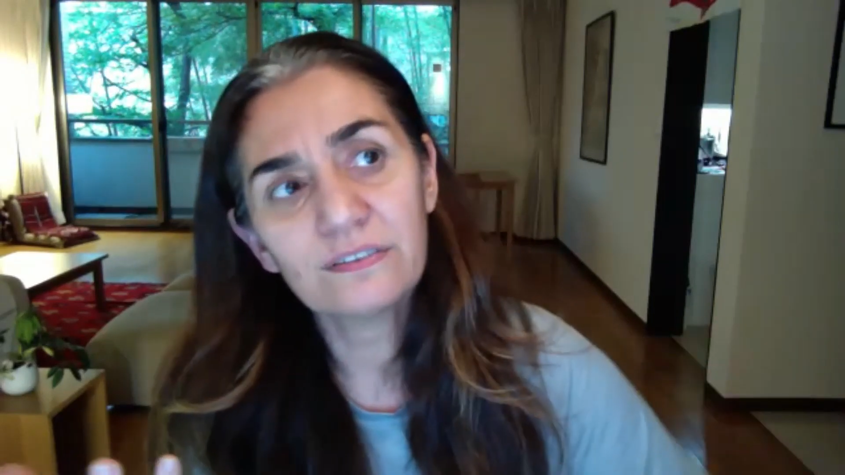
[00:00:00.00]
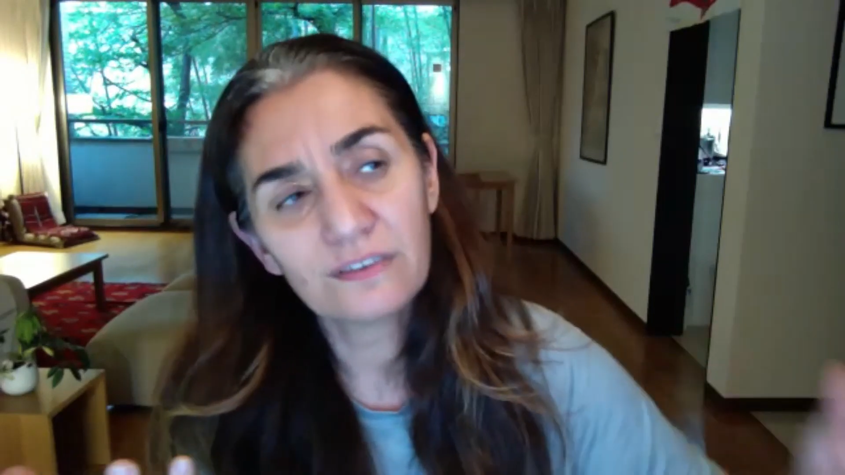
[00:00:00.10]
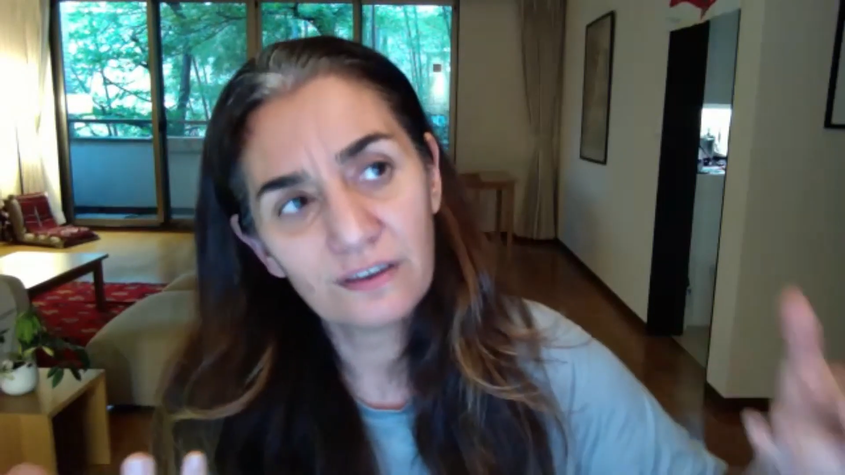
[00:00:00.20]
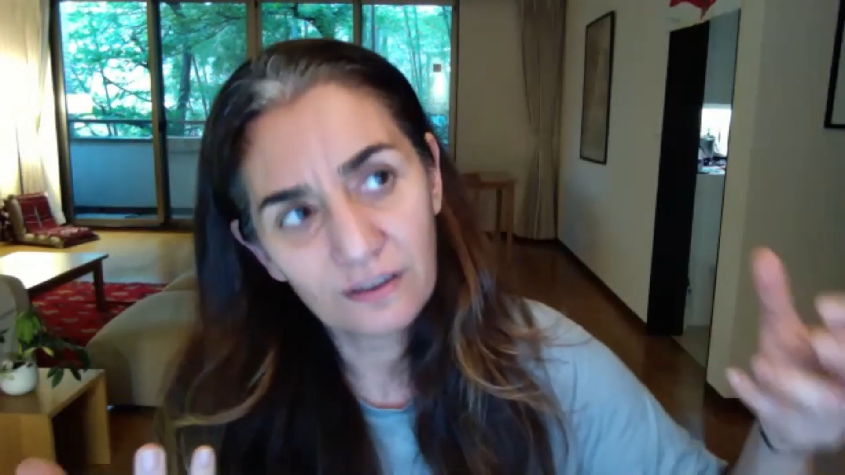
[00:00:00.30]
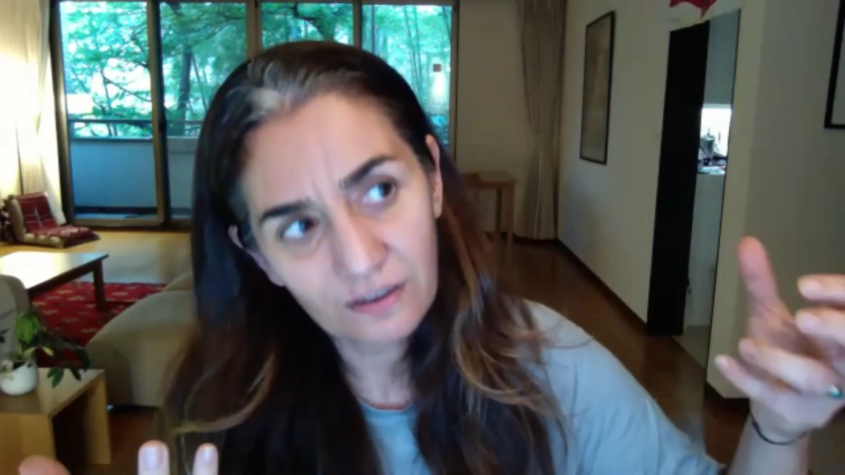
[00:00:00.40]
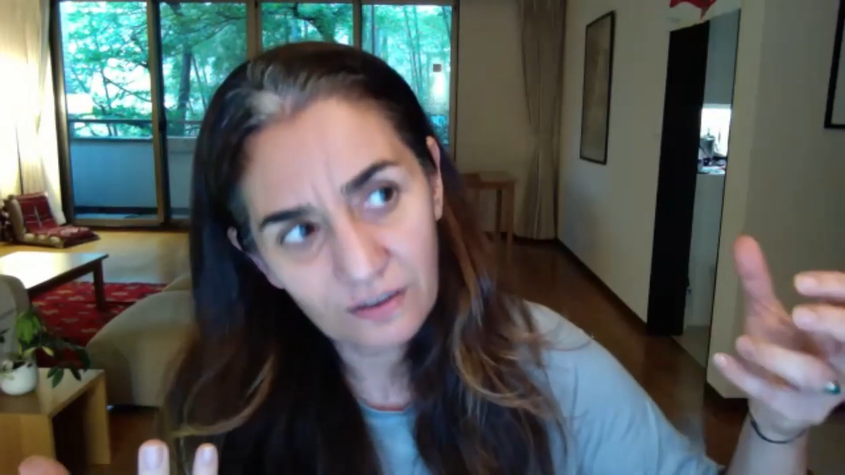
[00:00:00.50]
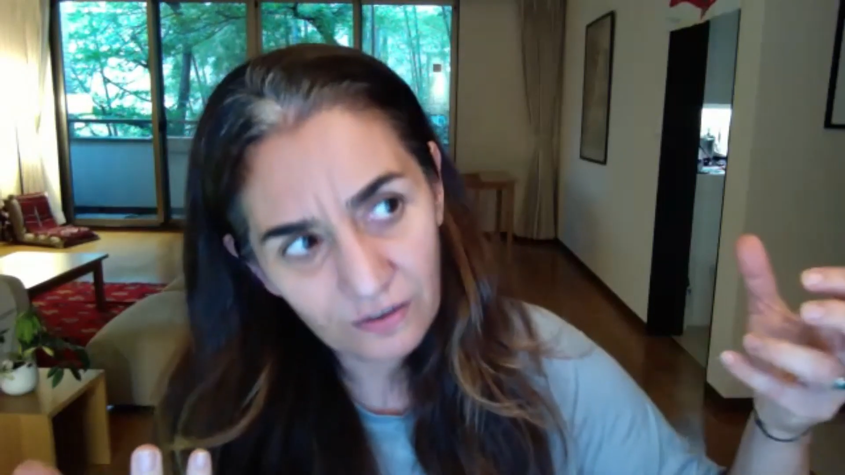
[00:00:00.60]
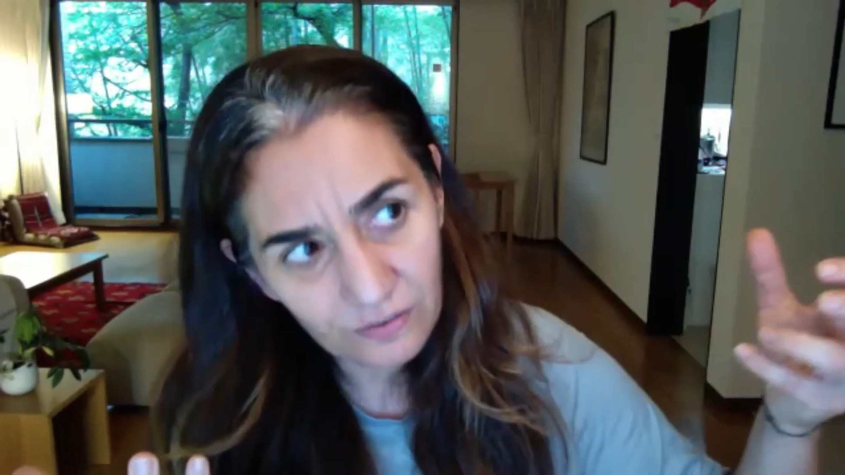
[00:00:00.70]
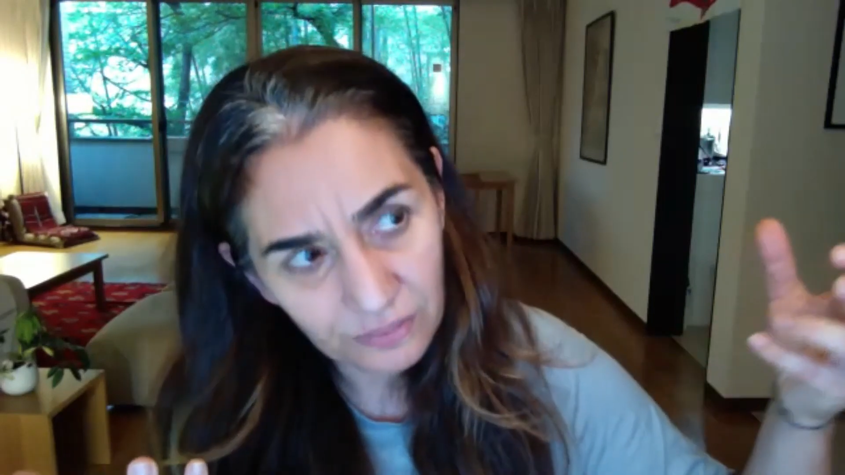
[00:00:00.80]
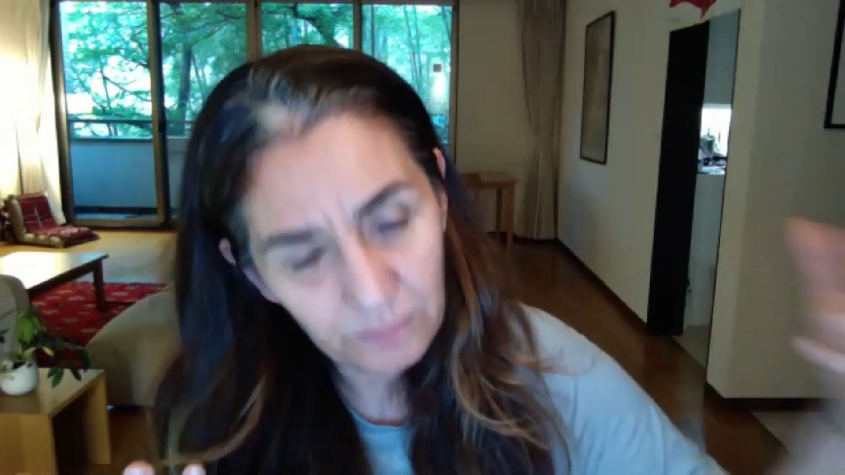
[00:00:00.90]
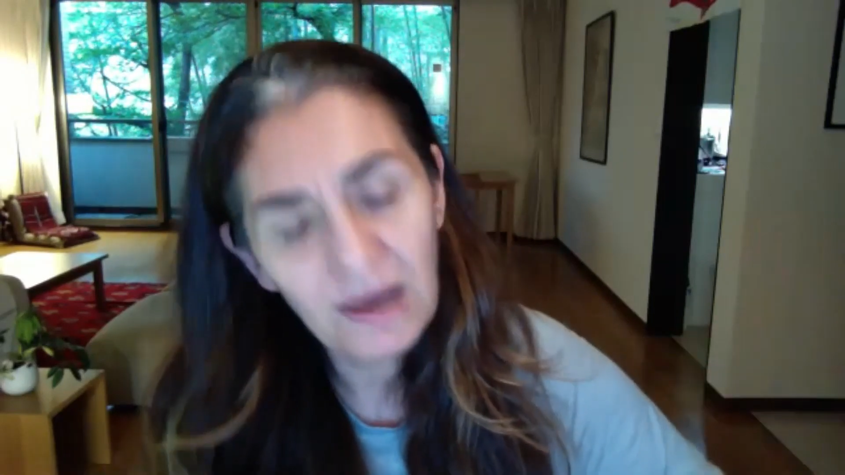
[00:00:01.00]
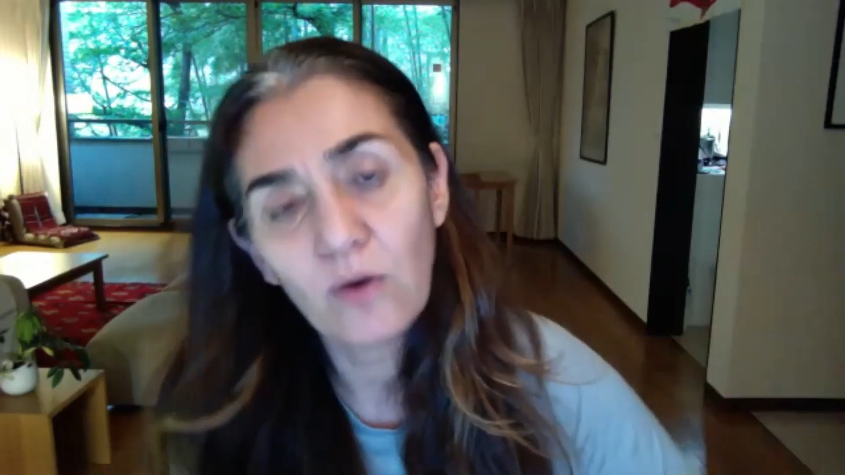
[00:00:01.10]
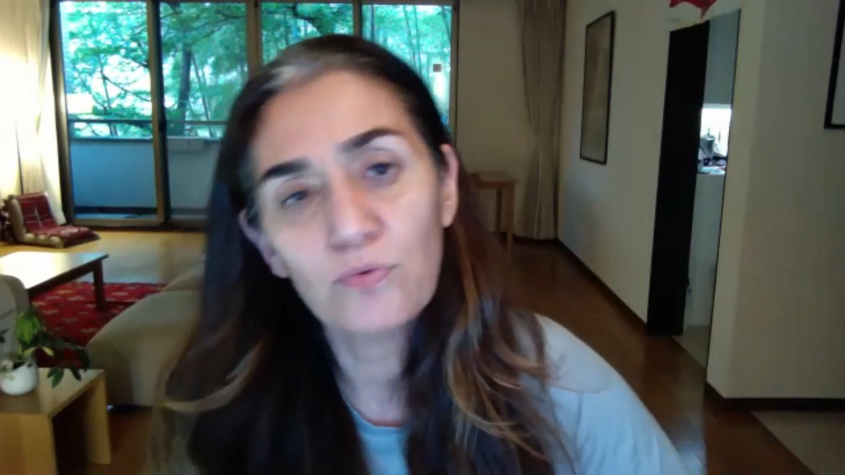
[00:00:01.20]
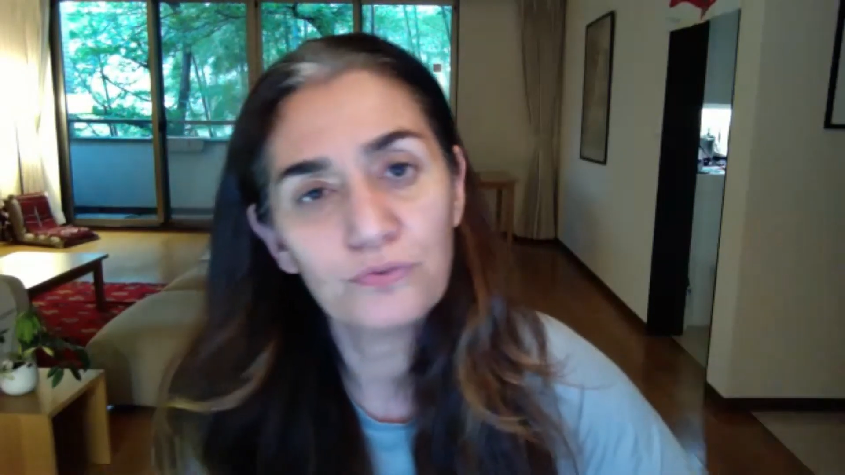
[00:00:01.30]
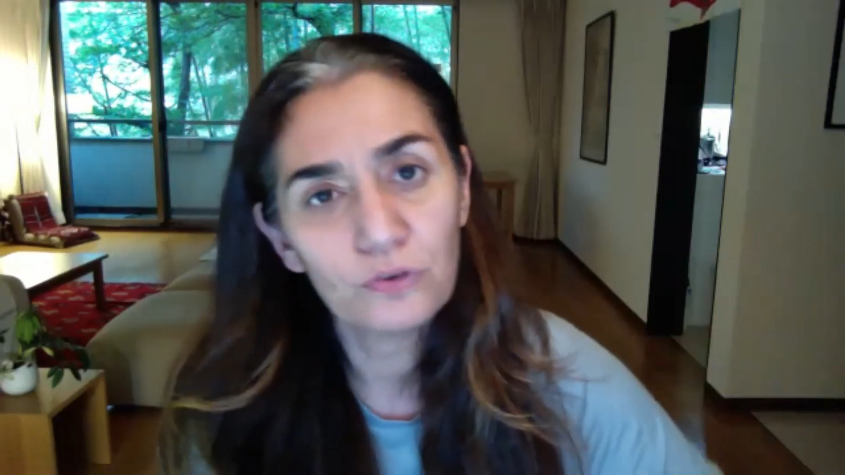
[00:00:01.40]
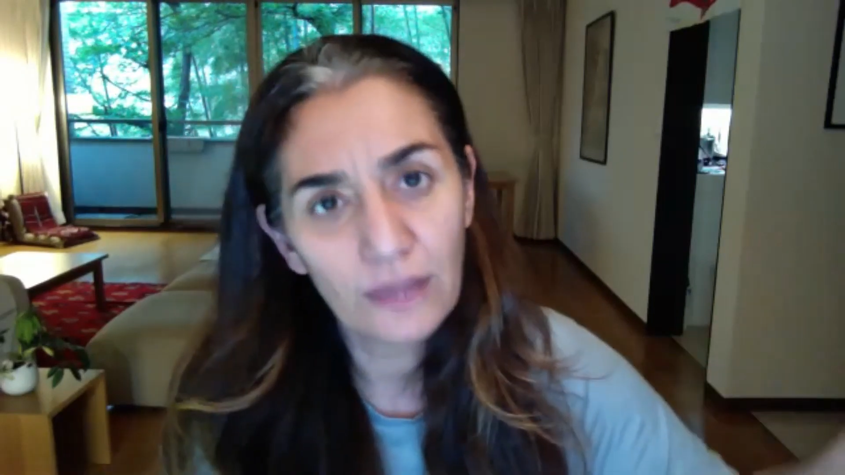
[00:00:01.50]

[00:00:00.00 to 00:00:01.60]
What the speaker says: the powerful